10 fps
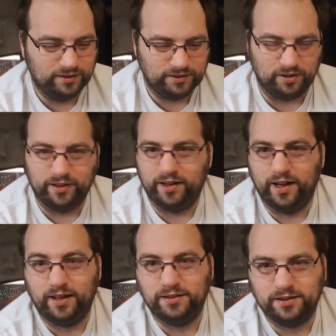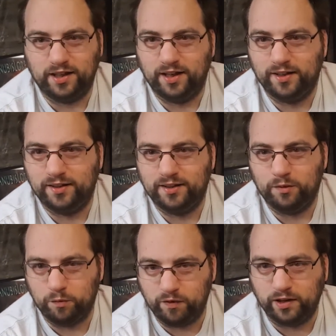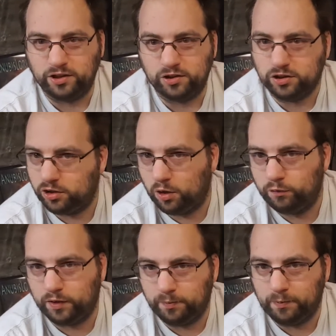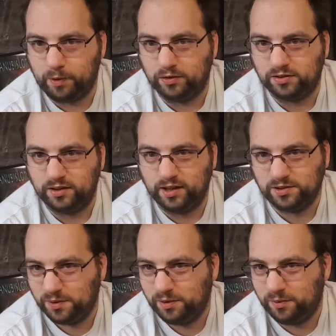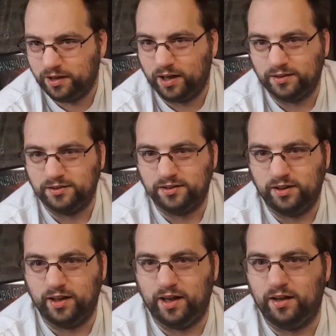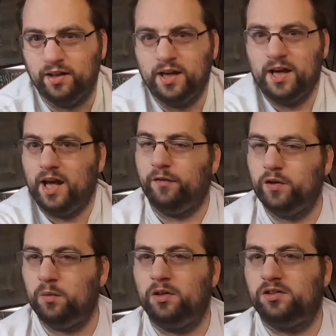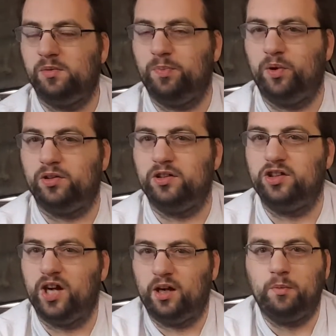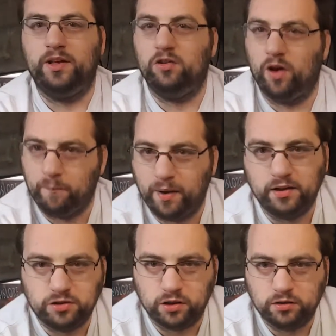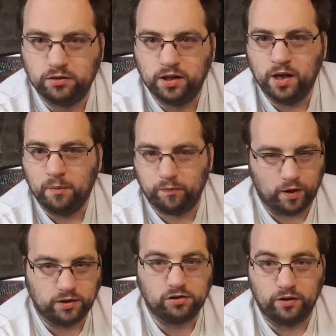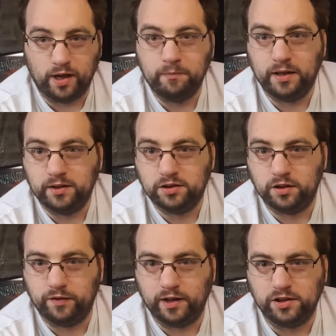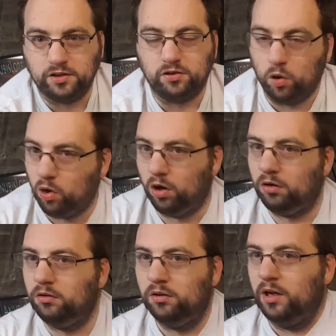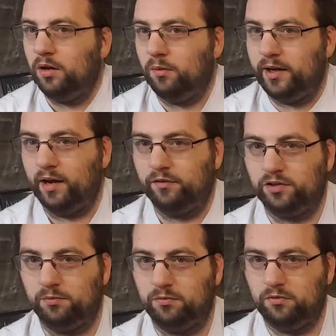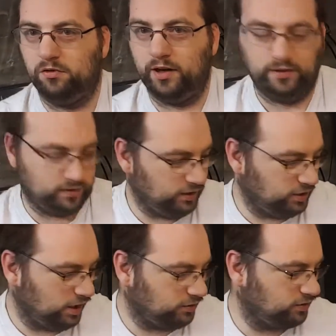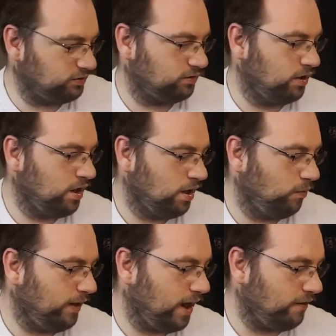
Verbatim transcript: So the next uh, adventure should hopefully be posted next week. We're glad to see you there. If you want to support the channel, we do have Patreon. Find us on there, Miniature Adventures, or we have some great t-shirts. We